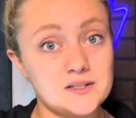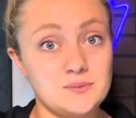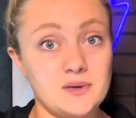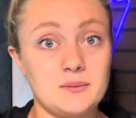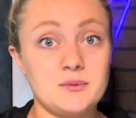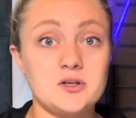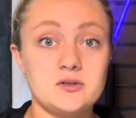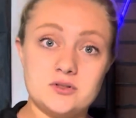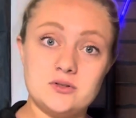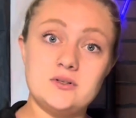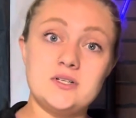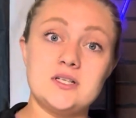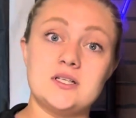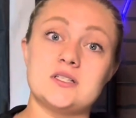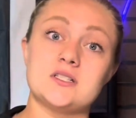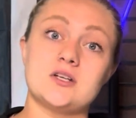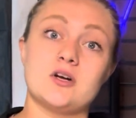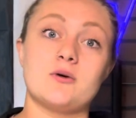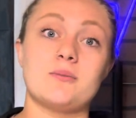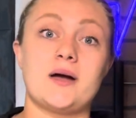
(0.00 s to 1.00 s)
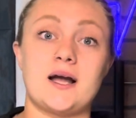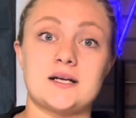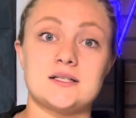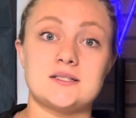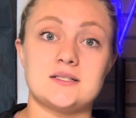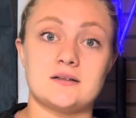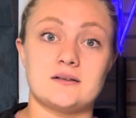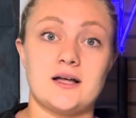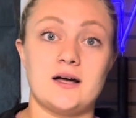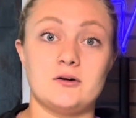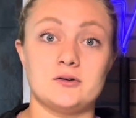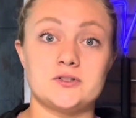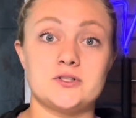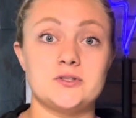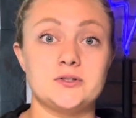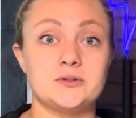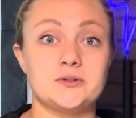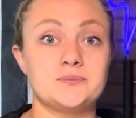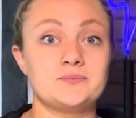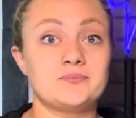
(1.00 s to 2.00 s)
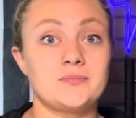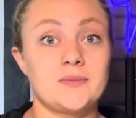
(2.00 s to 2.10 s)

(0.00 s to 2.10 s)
Maybe you do need to go back to L2.